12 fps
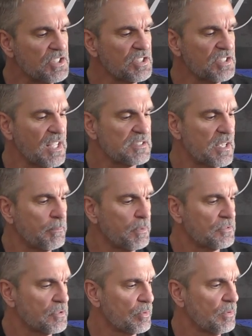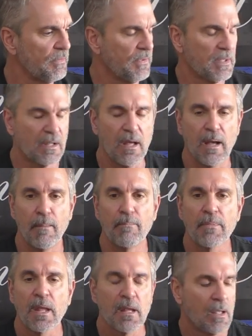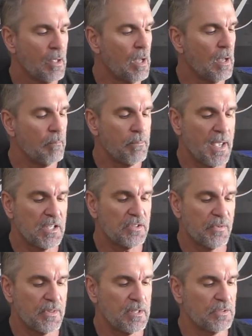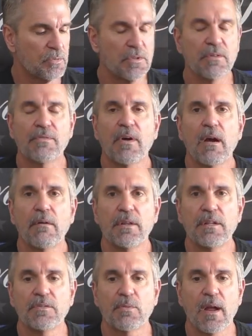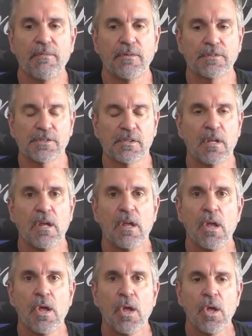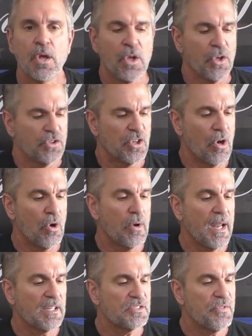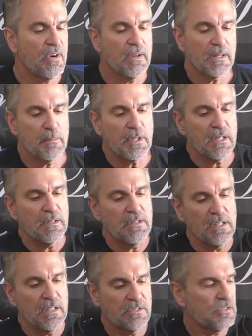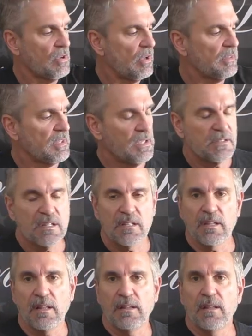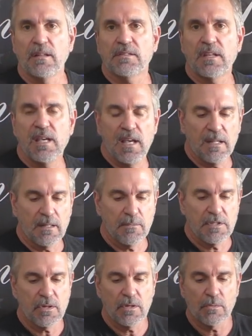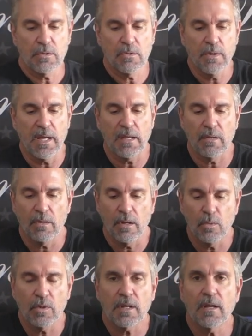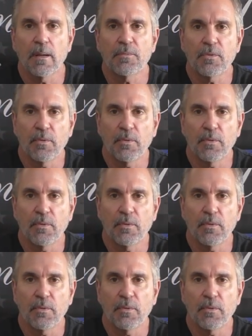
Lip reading: just sets up a terrific base for these when you're firing these rifles. So, and it's very limited to install these. This kit, let me show you real quick what it comes